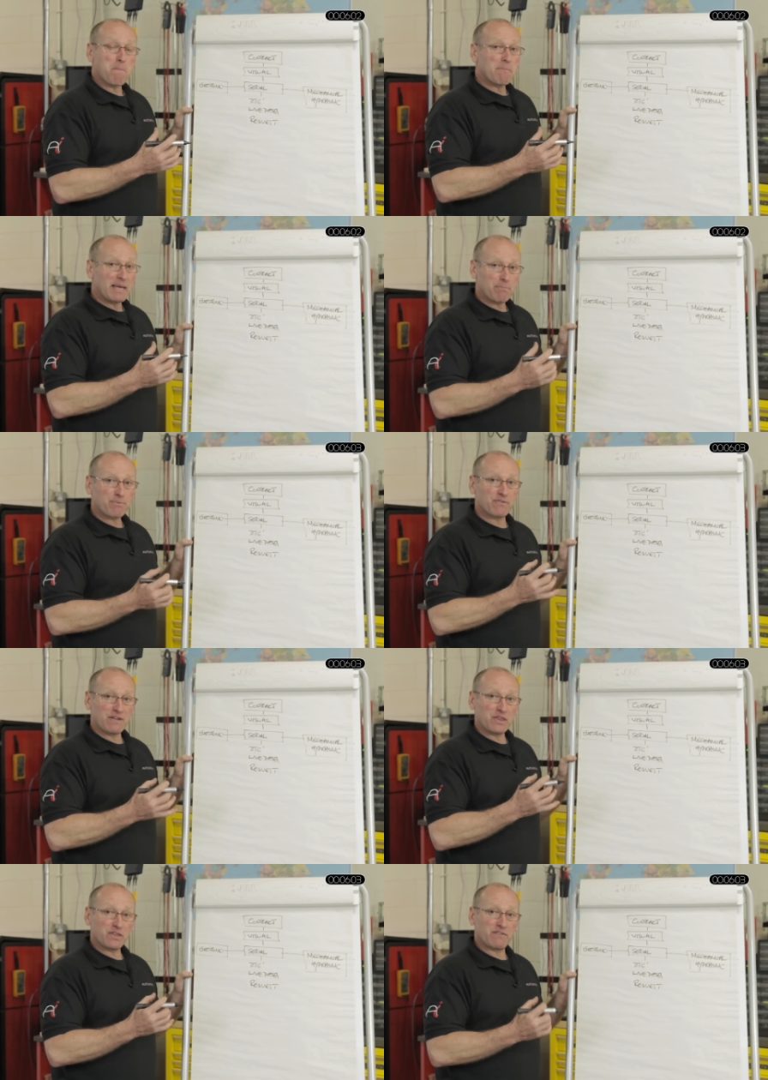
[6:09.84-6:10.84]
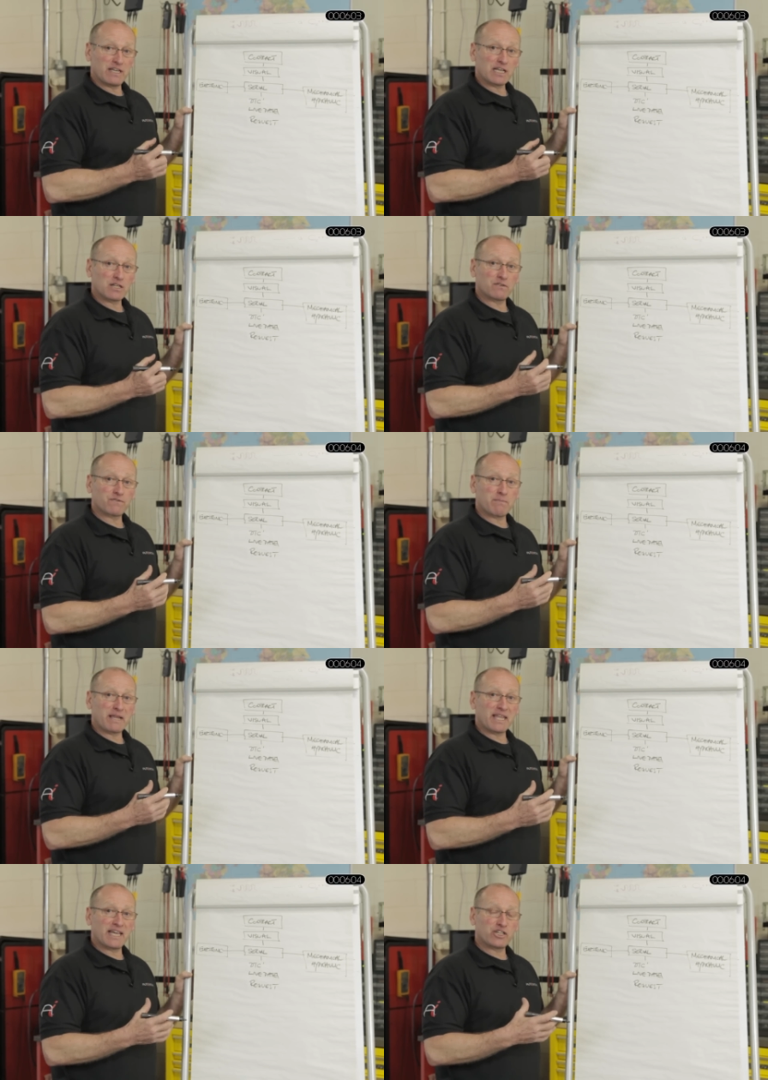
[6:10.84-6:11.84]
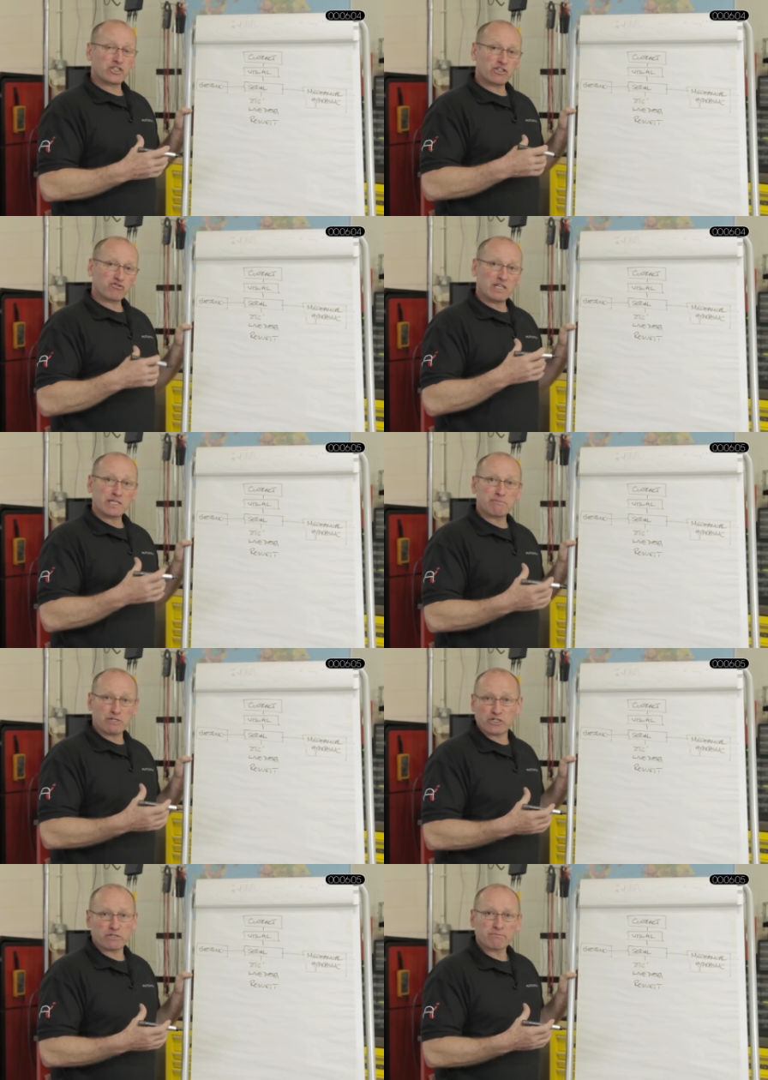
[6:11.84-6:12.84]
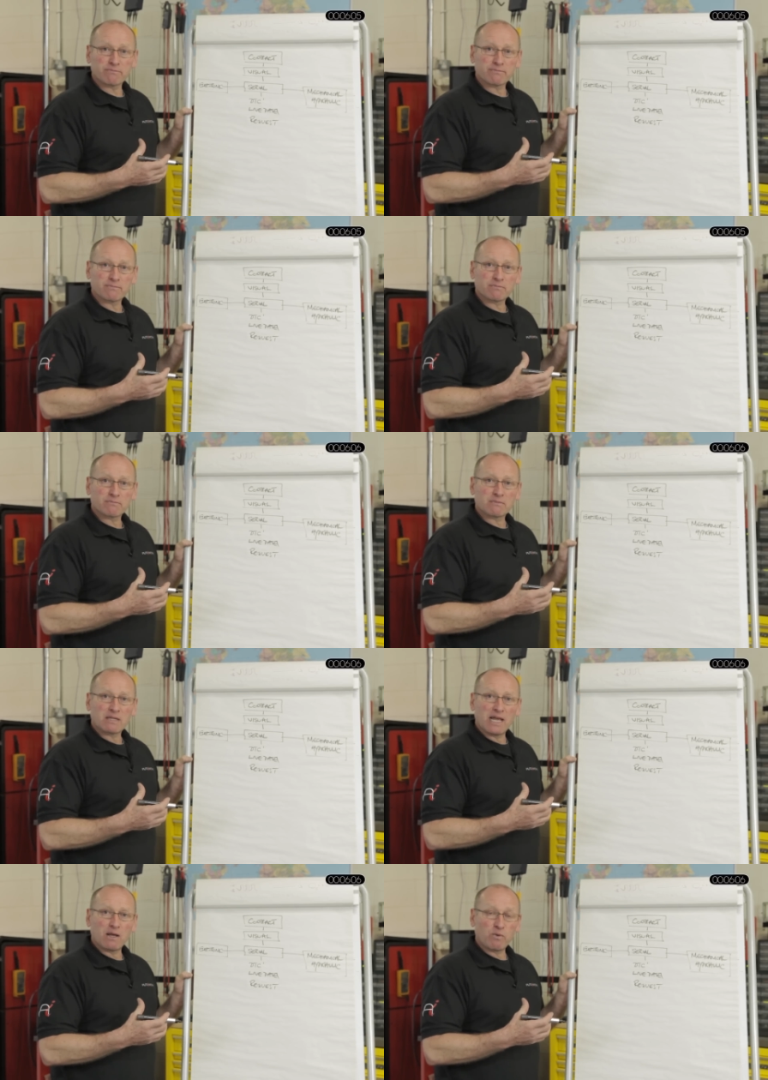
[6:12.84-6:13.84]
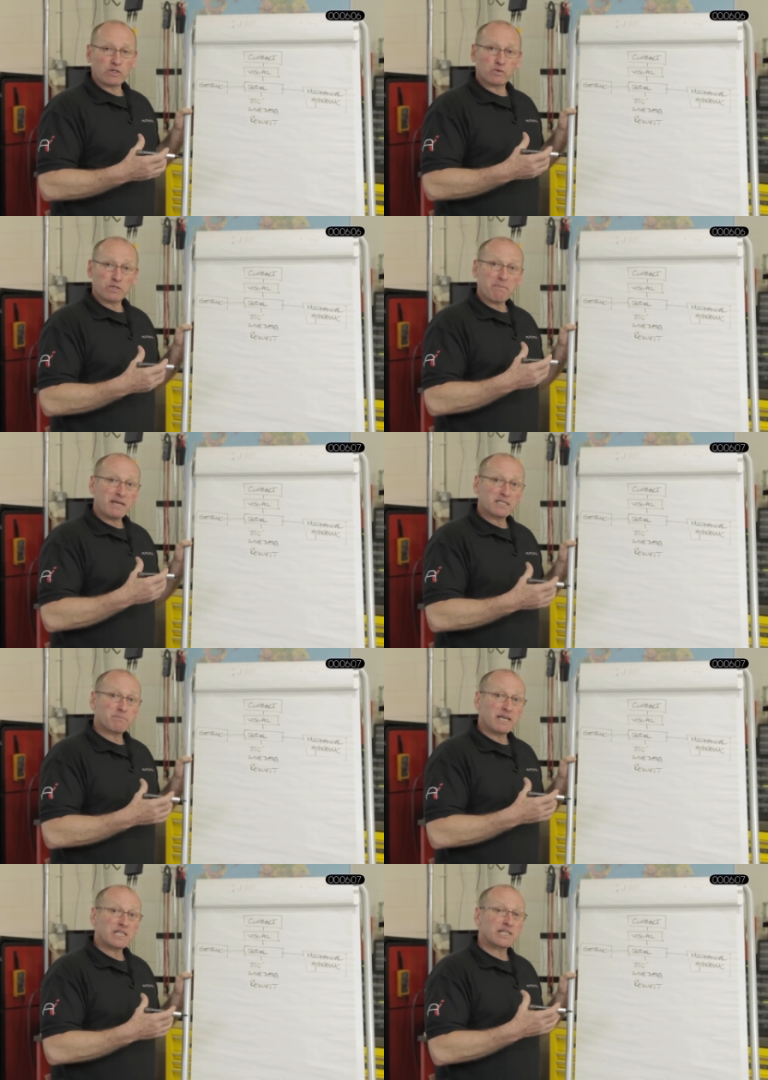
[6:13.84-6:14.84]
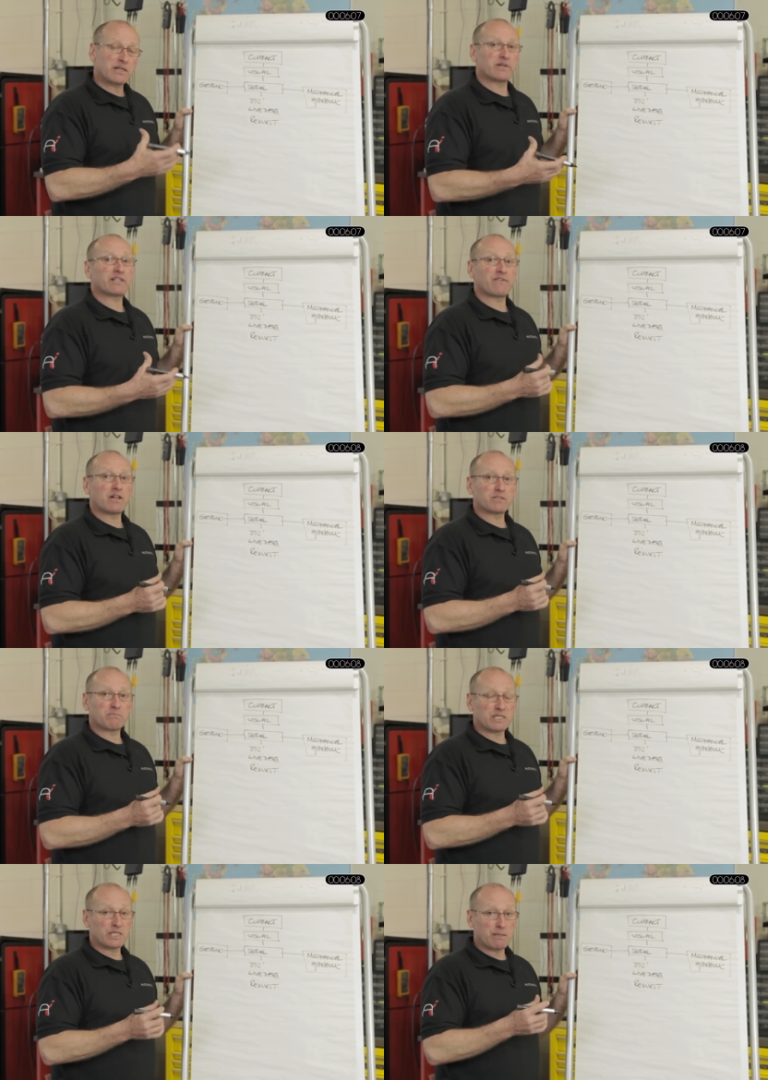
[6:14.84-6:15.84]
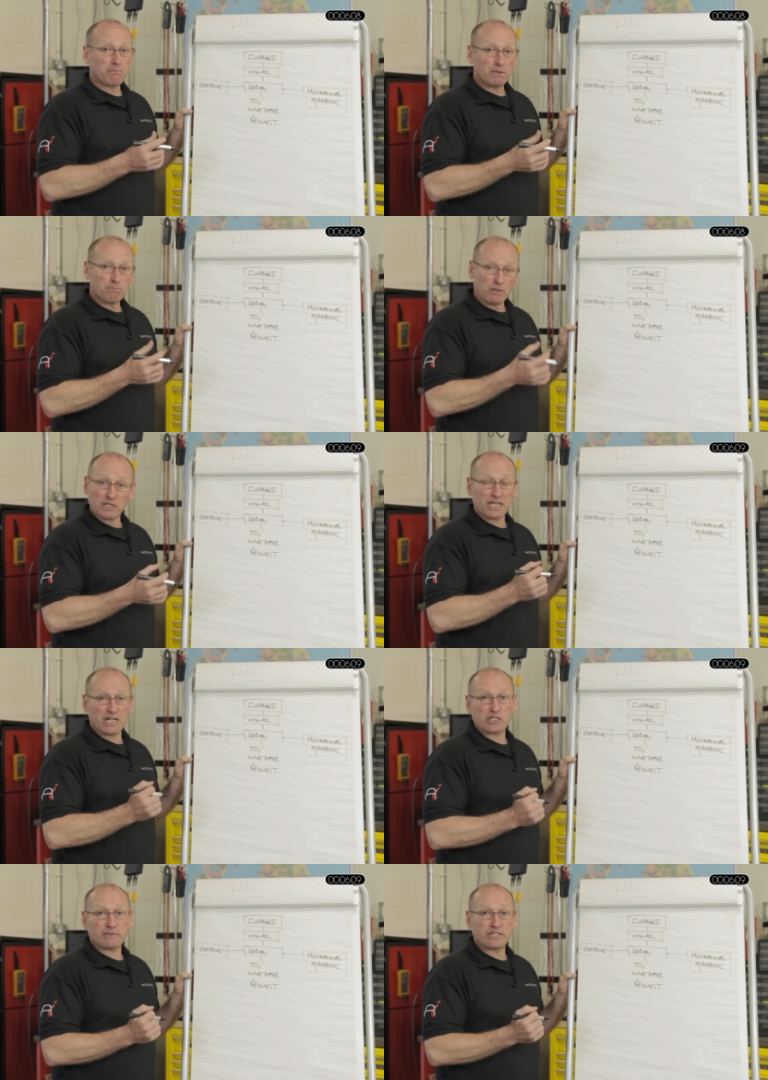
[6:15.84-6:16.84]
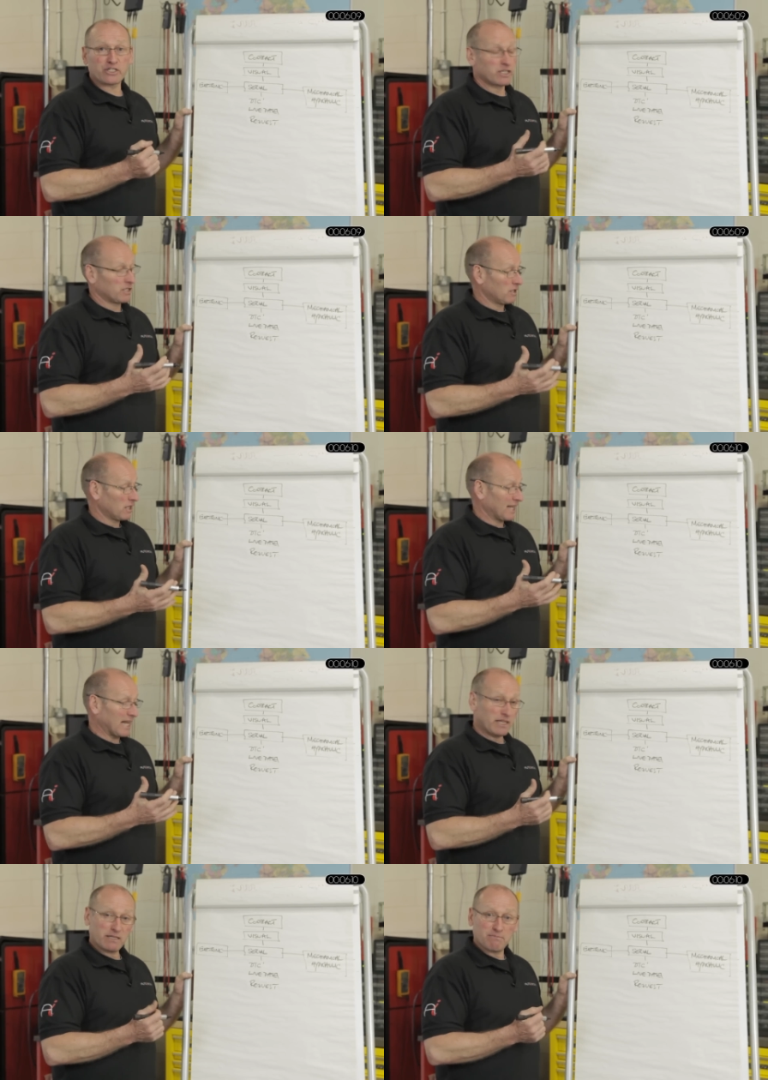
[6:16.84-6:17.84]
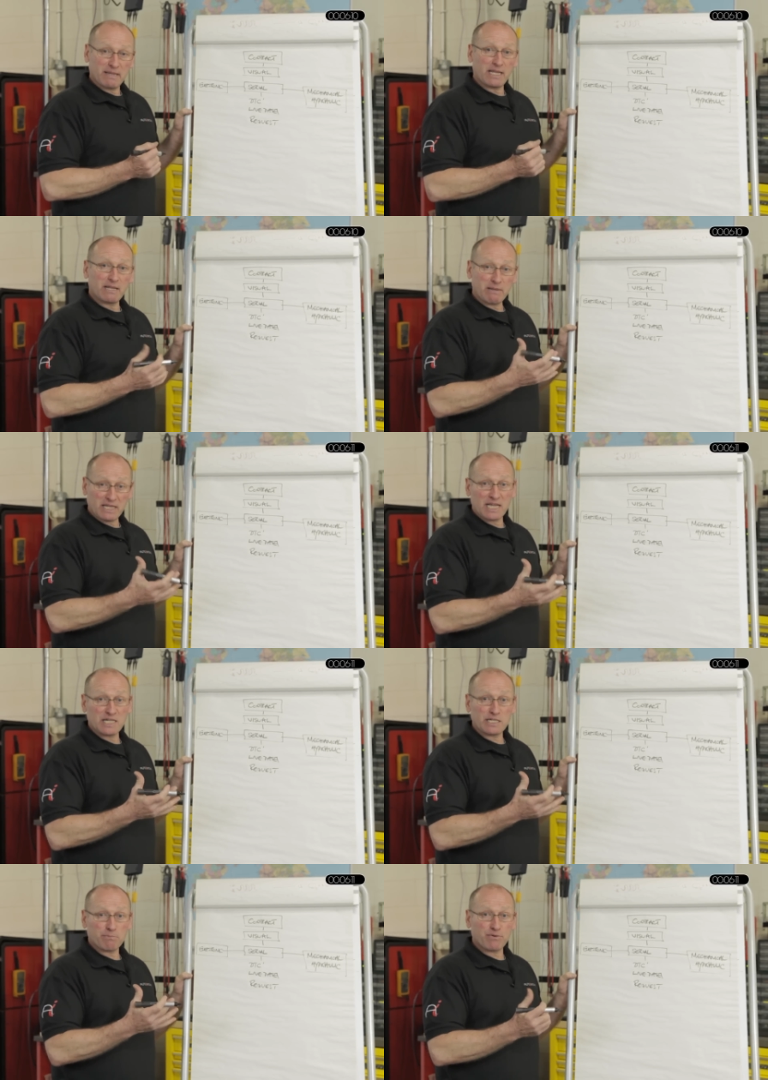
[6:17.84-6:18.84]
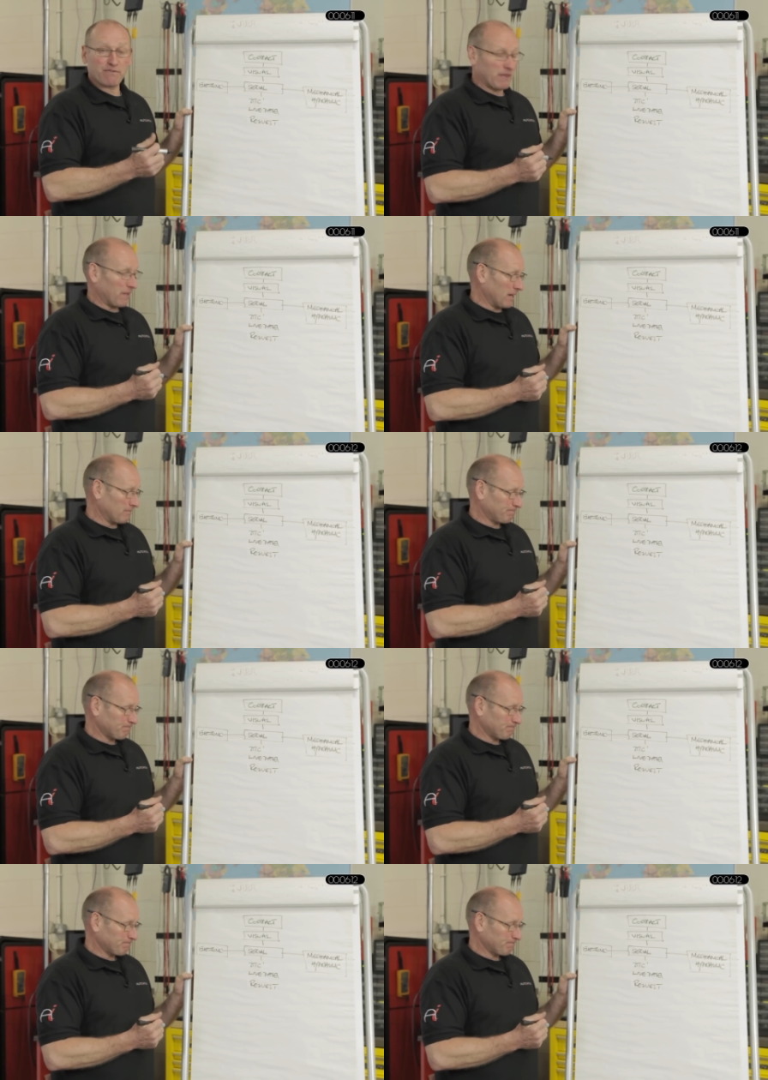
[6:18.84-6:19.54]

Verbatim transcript: may prevent the vehicle from engaging transmission, which would appear to be a serious fault, but a simple bonnet catch switch can, in many cases, prevent that.